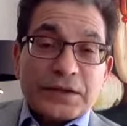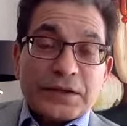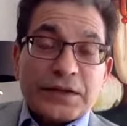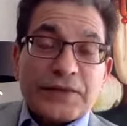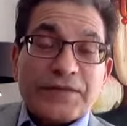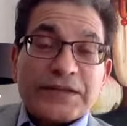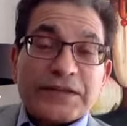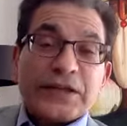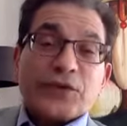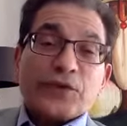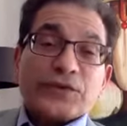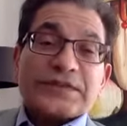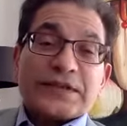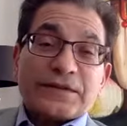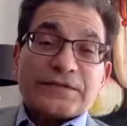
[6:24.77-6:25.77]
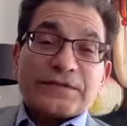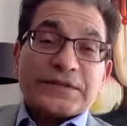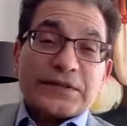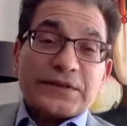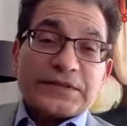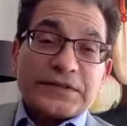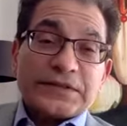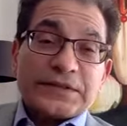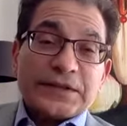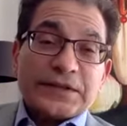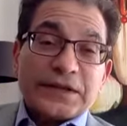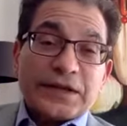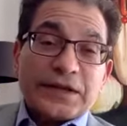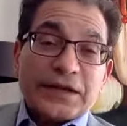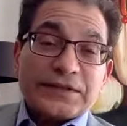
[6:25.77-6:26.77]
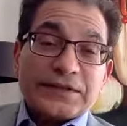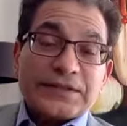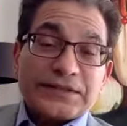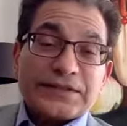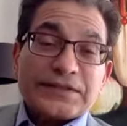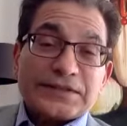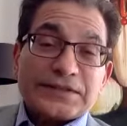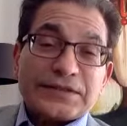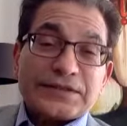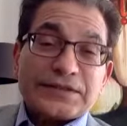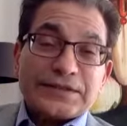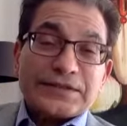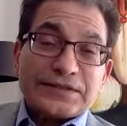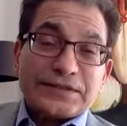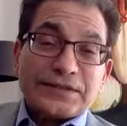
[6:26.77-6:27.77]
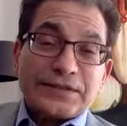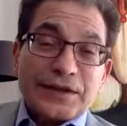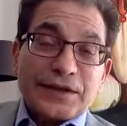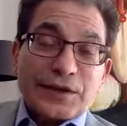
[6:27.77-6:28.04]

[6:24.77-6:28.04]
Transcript: never take yourself seriously, and just